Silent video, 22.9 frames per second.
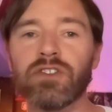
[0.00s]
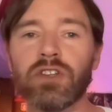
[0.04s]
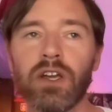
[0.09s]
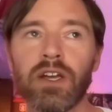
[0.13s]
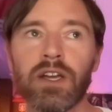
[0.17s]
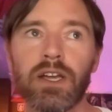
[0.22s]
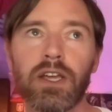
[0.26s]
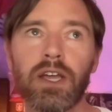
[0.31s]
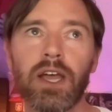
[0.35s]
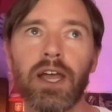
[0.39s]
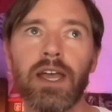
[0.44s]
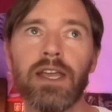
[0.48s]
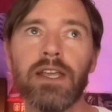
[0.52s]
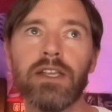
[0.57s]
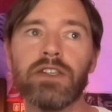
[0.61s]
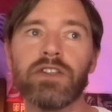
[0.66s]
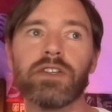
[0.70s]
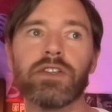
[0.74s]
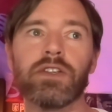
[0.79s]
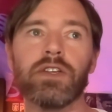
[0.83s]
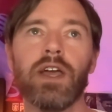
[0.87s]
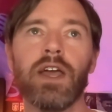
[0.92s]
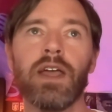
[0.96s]

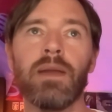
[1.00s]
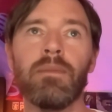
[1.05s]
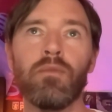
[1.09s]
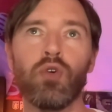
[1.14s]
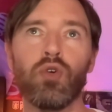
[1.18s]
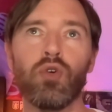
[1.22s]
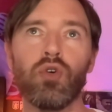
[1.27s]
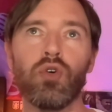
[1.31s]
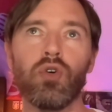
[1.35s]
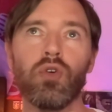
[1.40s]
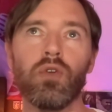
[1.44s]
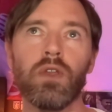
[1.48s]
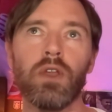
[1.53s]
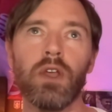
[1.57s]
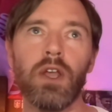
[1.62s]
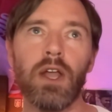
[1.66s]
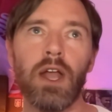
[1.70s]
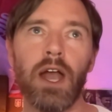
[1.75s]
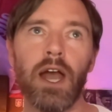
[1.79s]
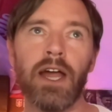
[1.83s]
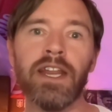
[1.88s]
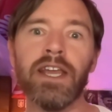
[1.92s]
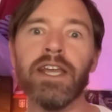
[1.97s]

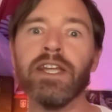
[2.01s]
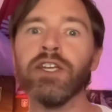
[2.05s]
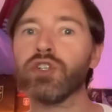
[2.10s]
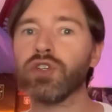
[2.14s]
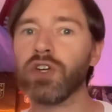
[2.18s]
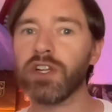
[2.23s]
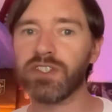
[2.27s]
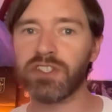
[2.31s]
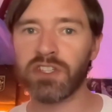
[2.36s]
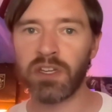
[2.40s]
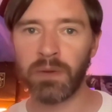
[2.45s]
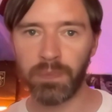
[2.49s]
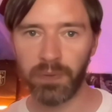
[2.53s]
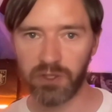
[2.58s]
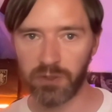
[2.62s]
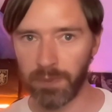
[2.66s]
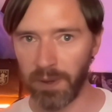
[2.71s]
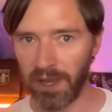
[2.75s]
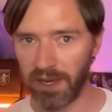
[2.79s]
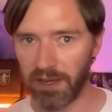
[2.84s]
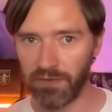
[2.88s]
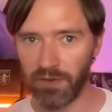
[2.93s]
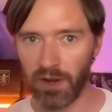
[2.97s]
an interesting
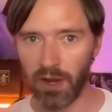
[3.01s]
perspective,